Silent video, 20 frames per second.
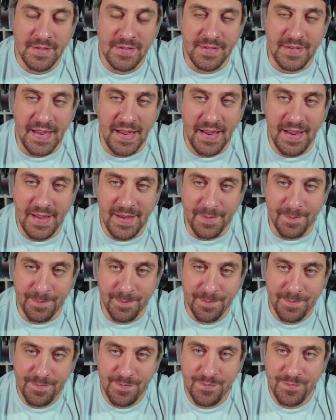Damn.
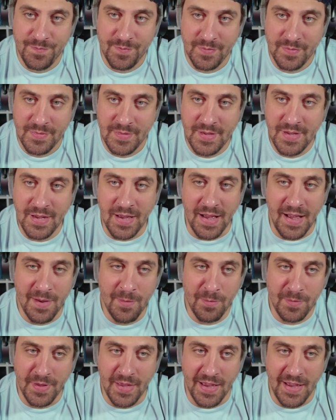Yeah, I
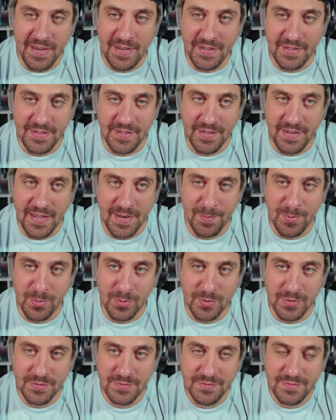yeah, I need the
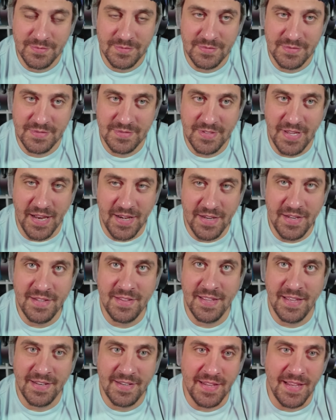Deadpool. I need
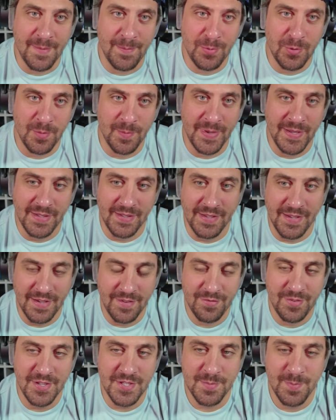that Deadpool in my
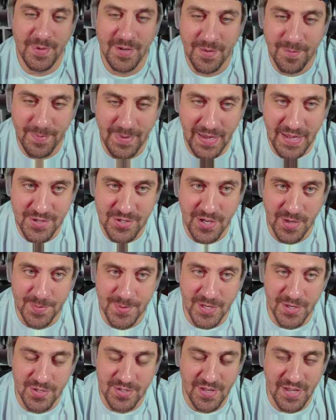life. These mirror matchups,
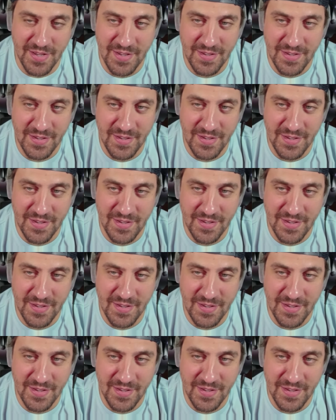I just